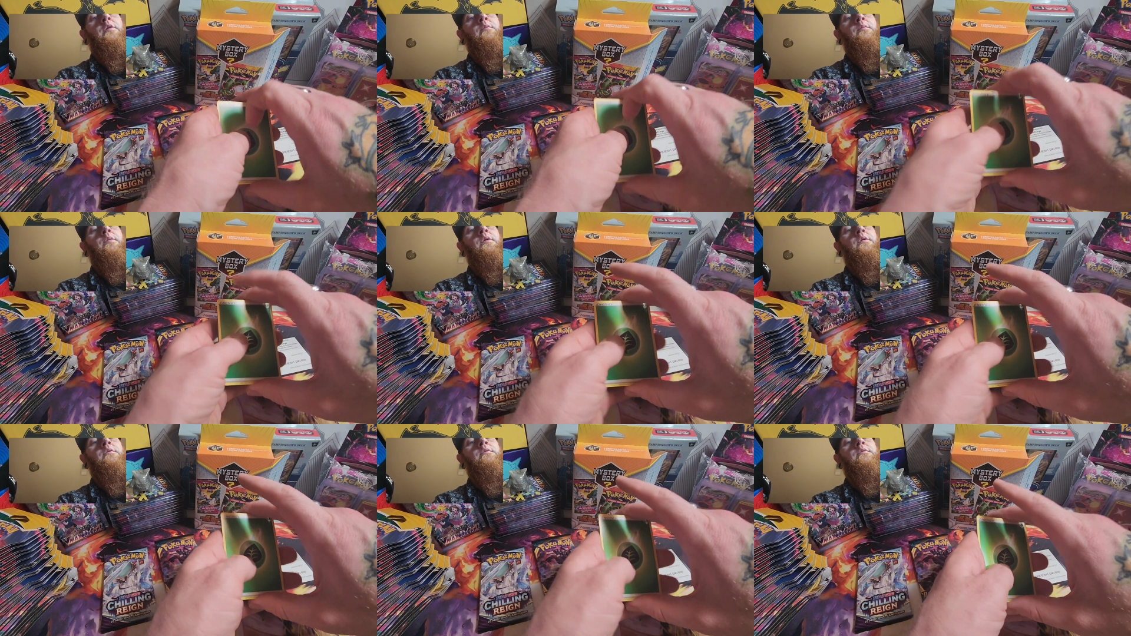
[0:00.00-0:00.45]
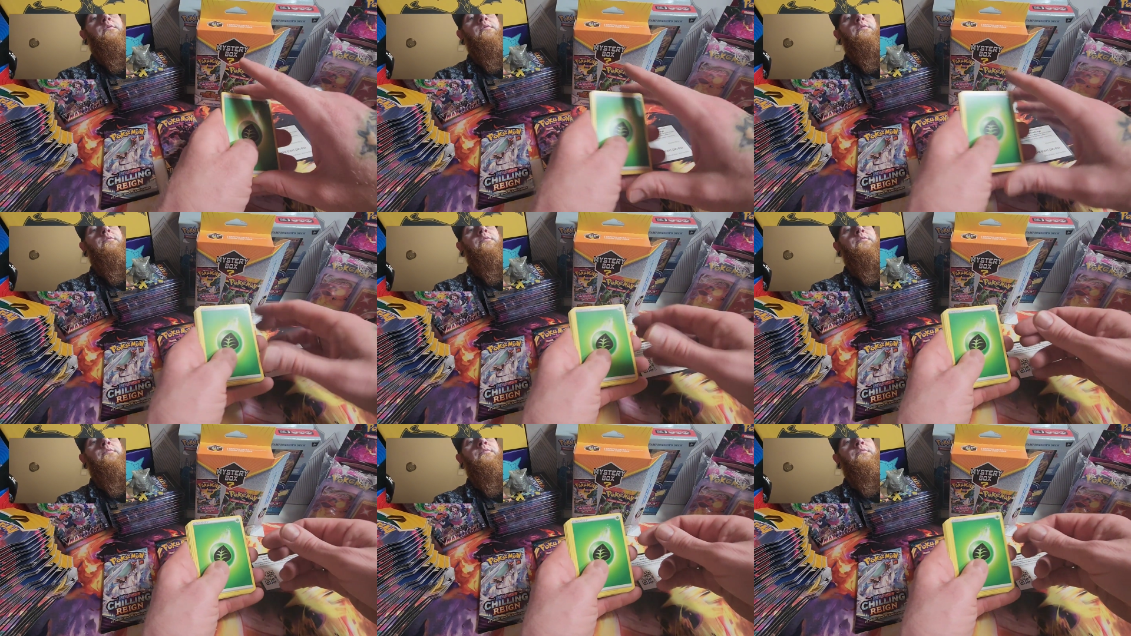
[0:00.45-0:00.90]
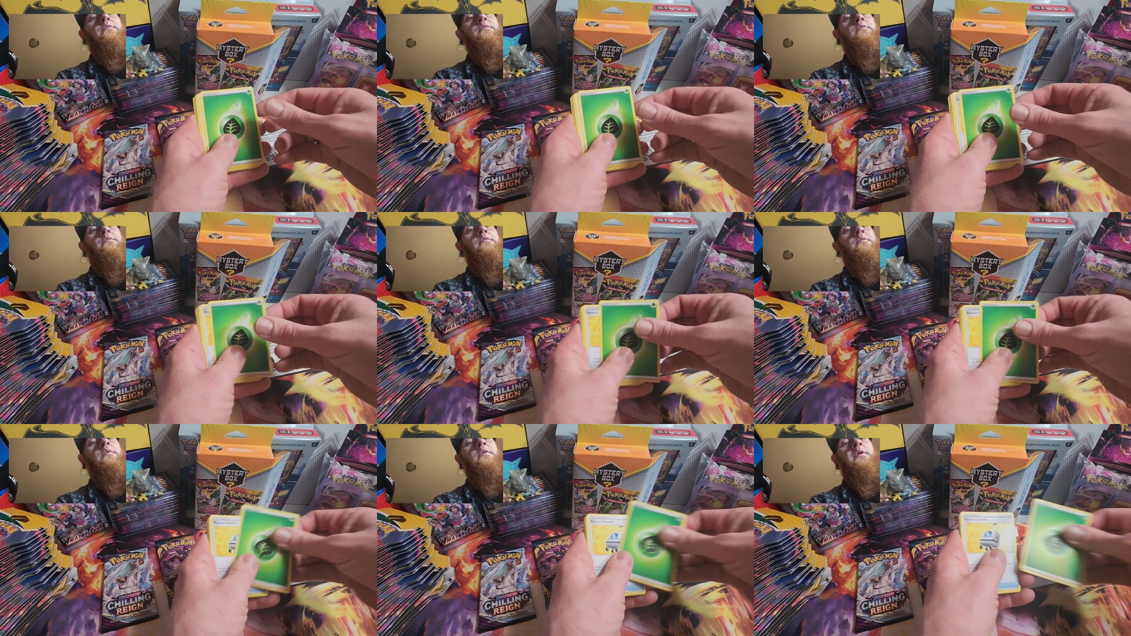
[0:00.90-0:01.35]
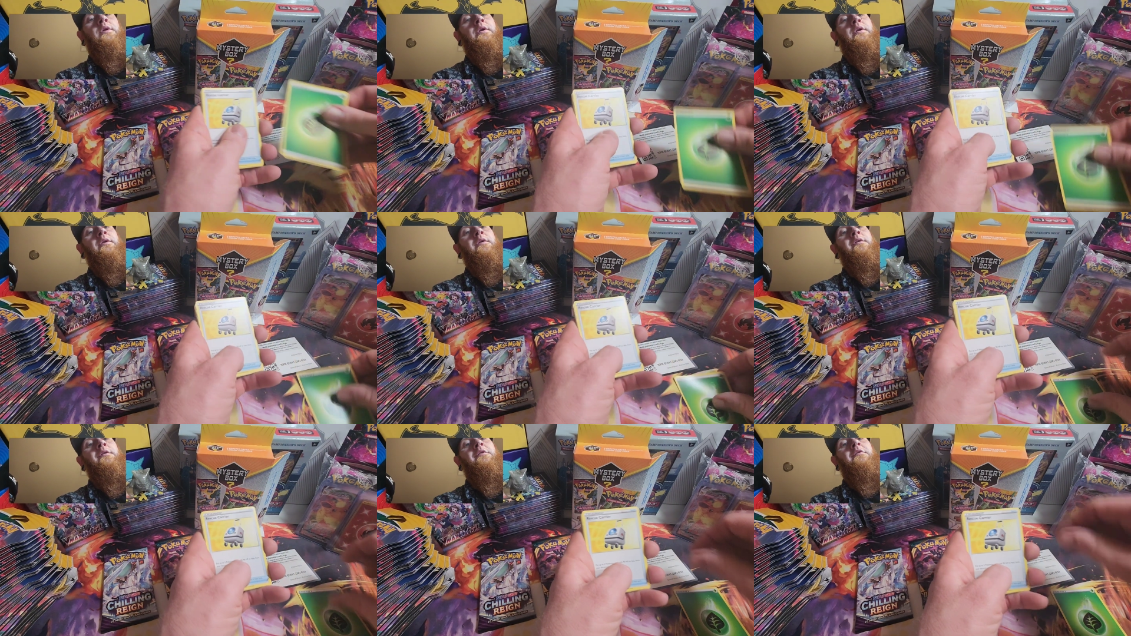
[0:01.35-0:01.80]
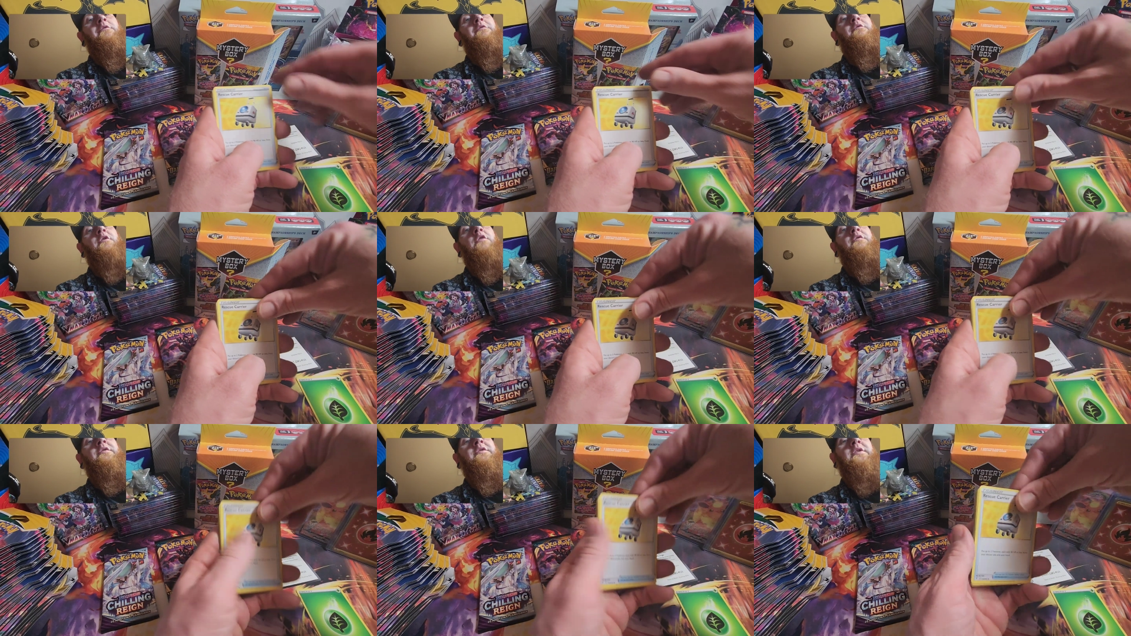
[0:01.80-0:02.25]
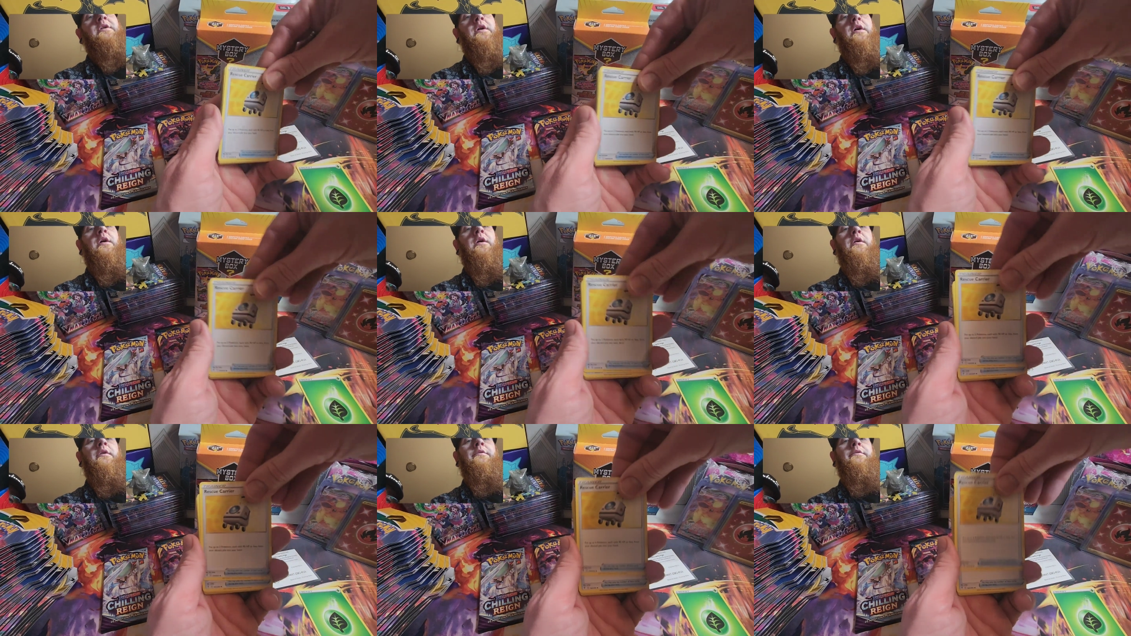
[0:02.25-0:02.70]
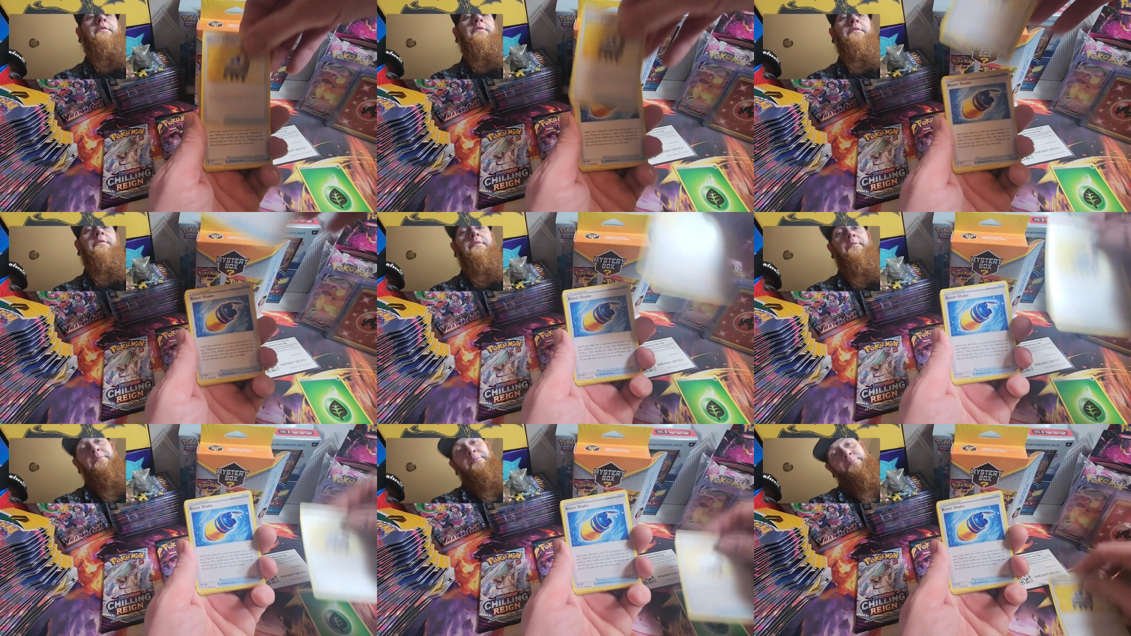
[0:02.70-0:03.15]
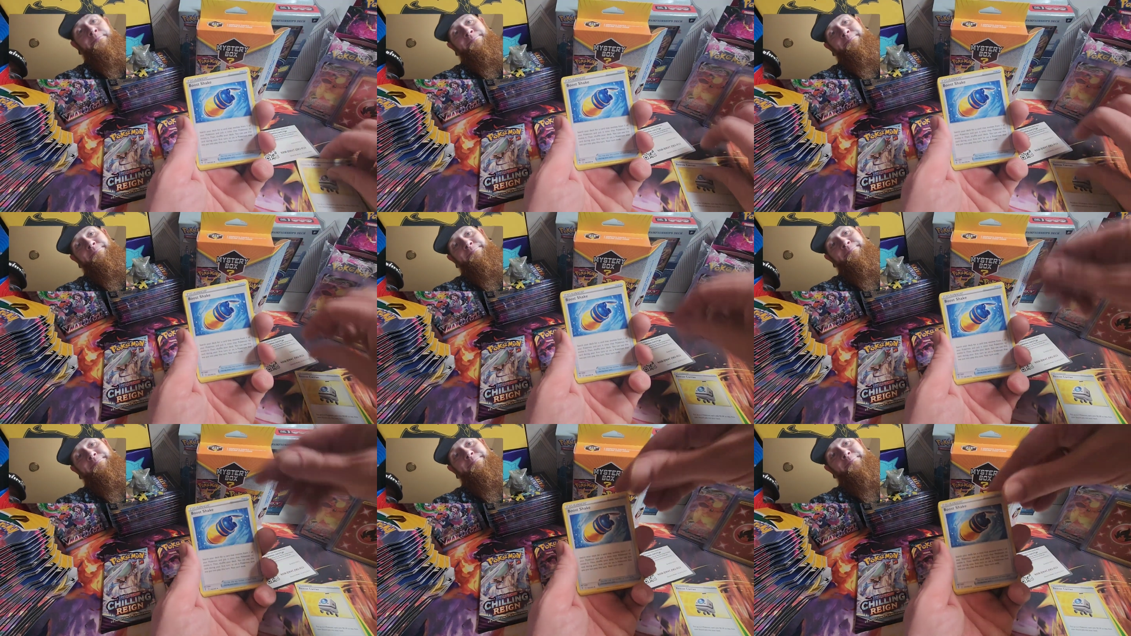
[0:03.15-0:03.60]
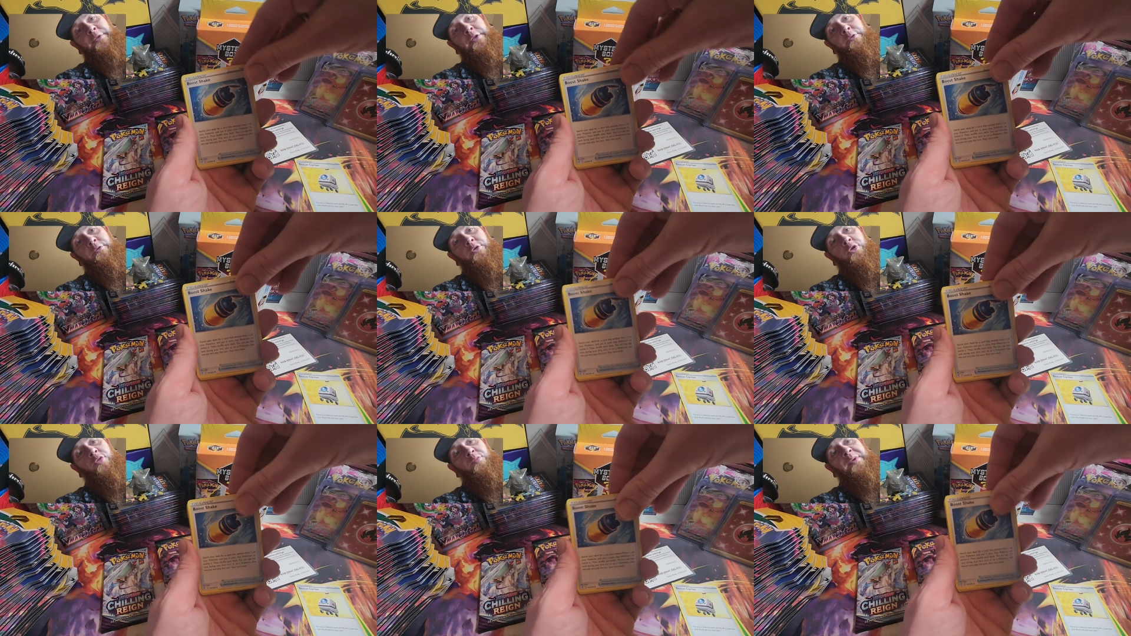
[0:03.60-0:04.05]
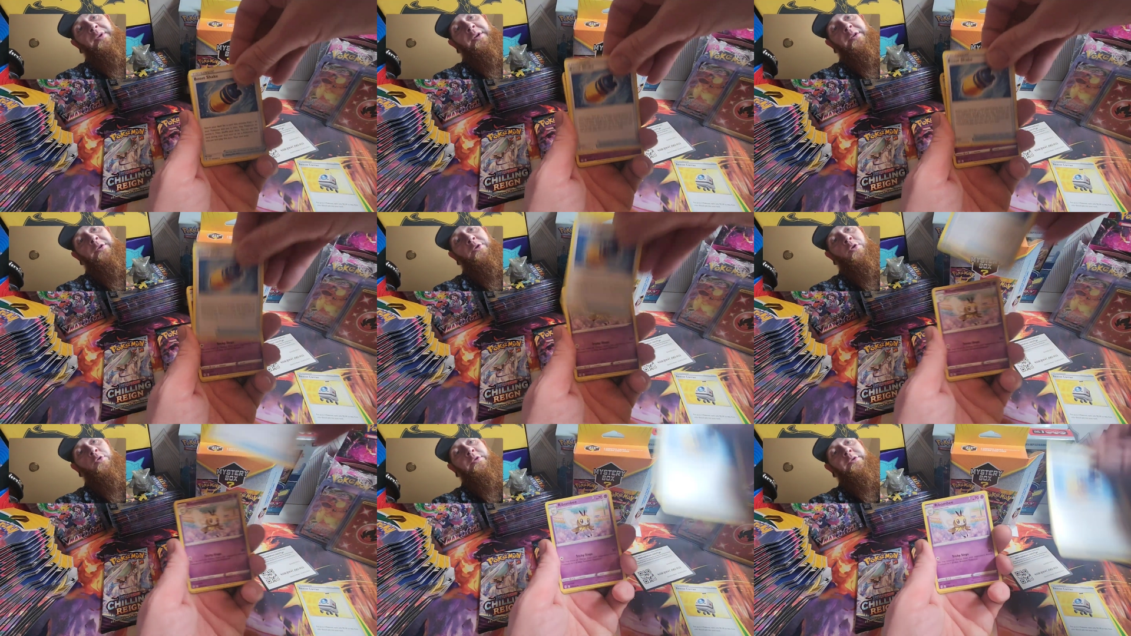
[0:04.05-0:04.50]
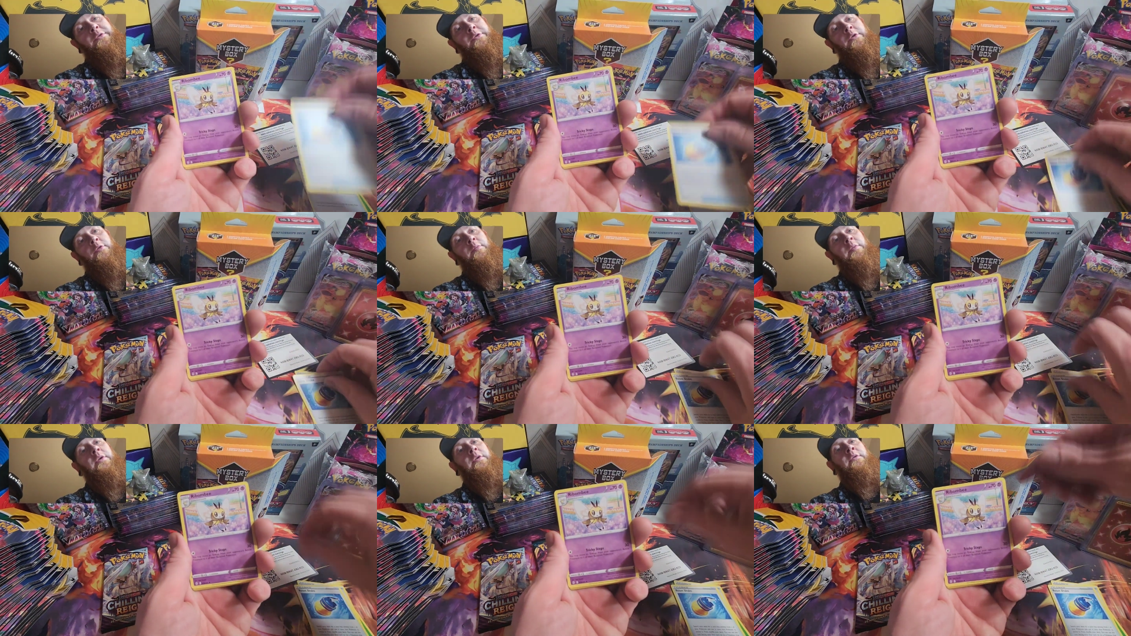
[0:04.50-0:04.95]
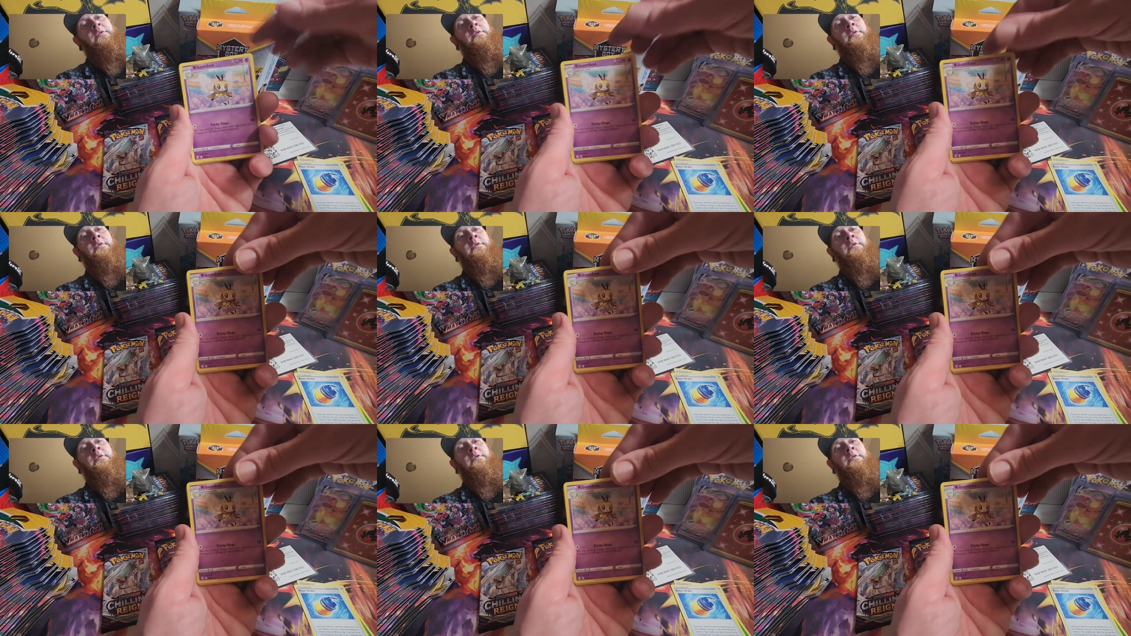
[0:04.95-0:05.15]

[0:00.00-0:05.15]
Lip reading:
Nobody's mouth can be seen.